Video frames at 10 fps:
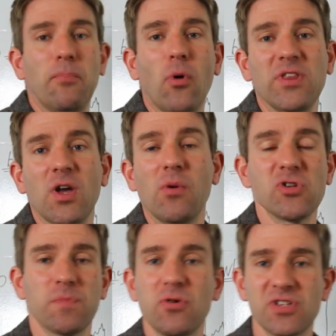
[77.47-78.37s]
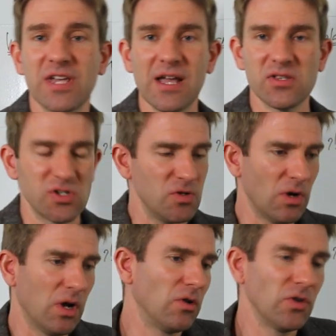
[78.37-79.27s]
point that we were supposed to get
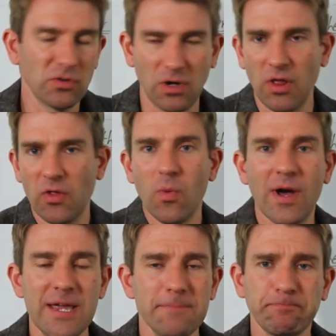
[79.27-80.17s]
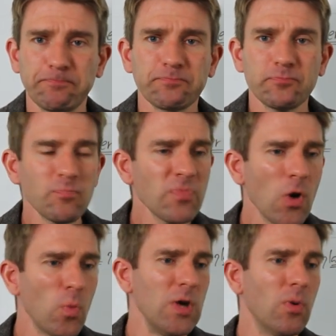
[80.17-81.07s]
to along the, along the way,
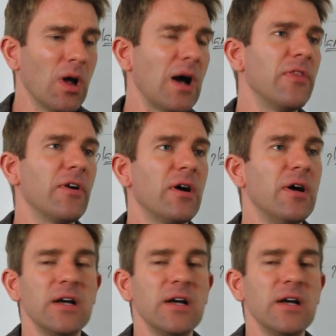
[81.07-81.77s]
we will either,